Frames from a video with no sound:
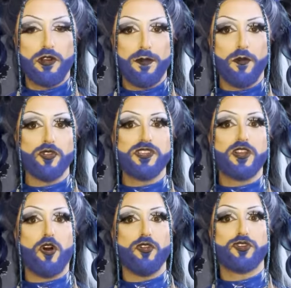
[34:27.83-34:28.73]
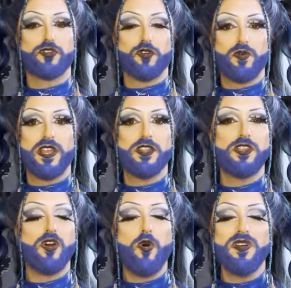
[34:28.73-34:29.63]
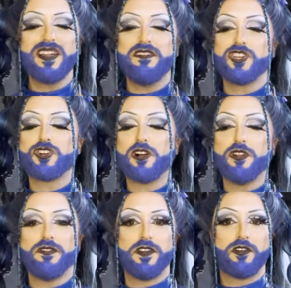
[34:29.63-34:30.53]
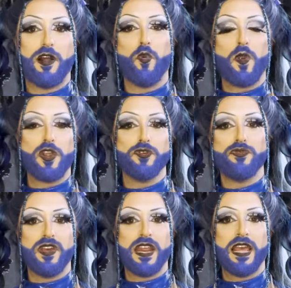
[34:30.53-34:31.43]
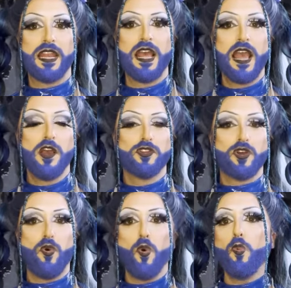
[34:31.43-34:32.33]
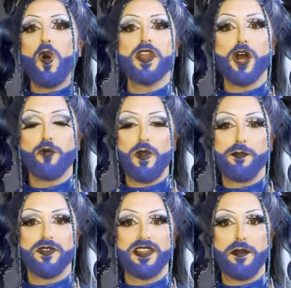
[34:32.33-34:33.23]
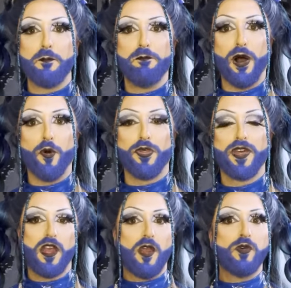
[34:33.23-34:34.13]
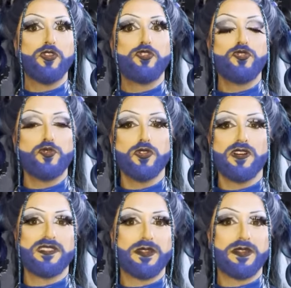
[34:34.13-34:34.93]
are a multicultural queen, you always have a struggle of figuring out where you fit in. So why not represent both? And when you do two looks,